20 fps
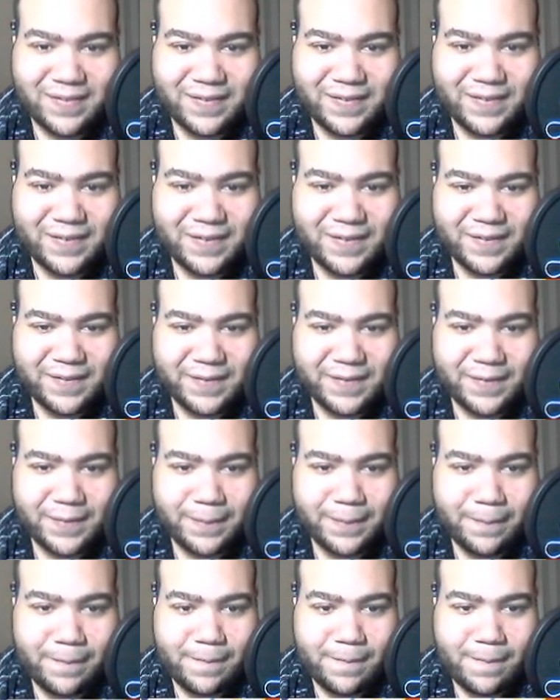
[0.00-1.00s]

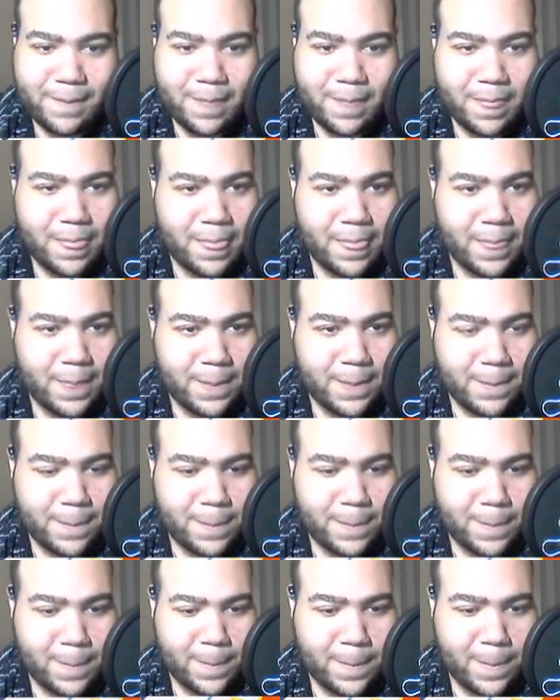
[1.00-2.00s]

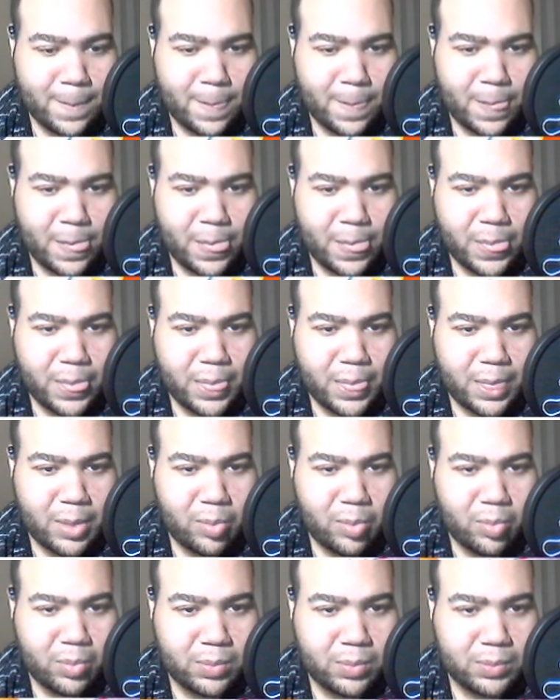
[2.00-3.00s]

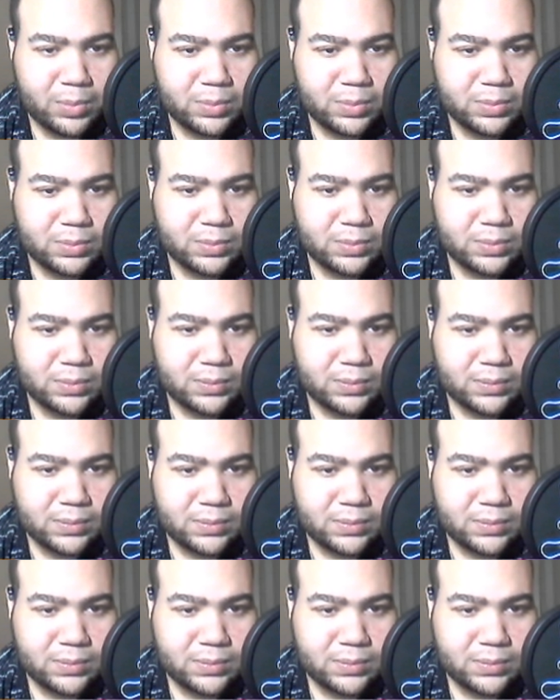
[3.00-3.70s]
(silence)